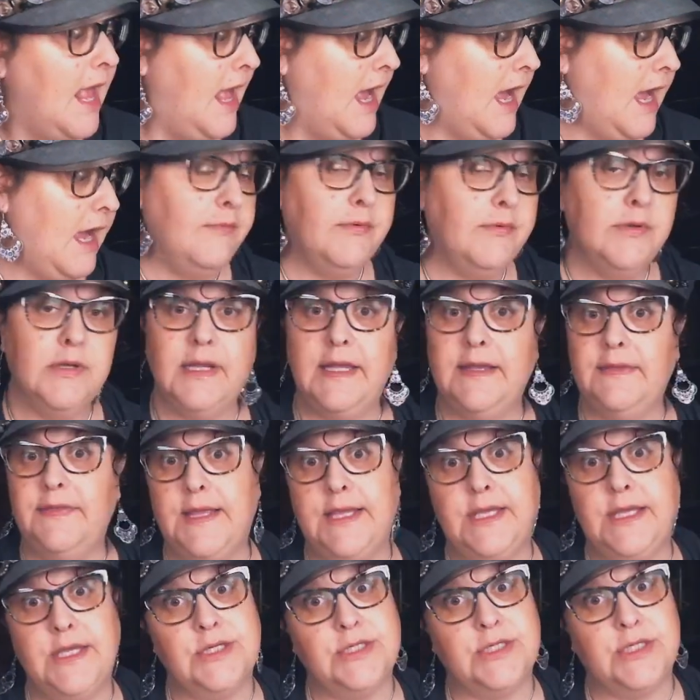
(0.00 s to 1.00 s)
I really
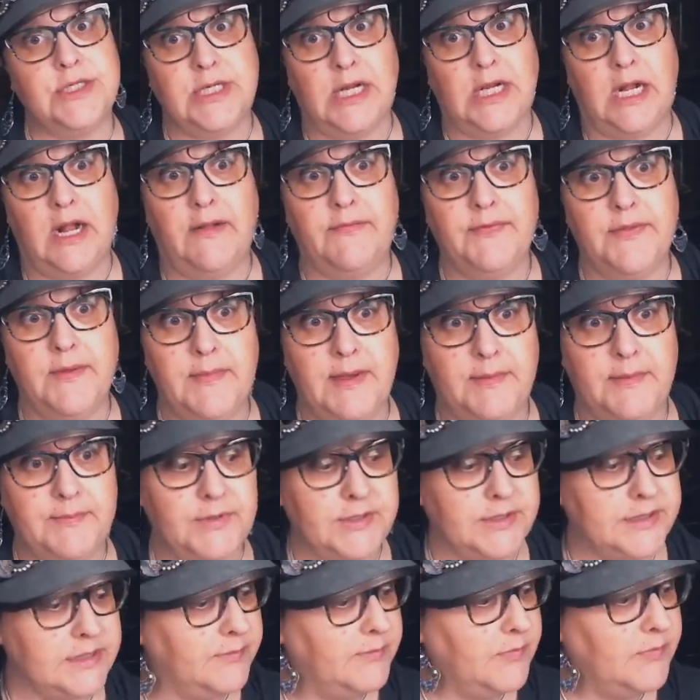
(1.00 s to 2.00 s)
think you should check out the
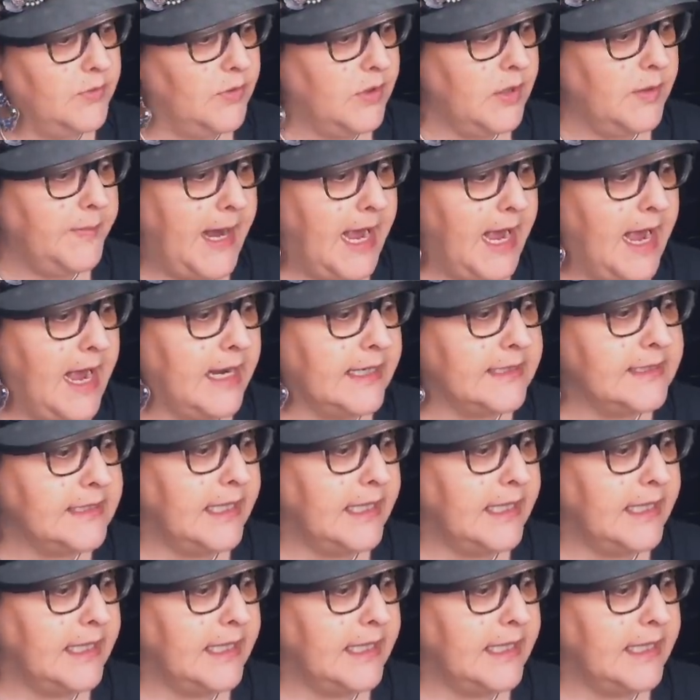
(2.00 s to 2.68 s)
Memories and More packs.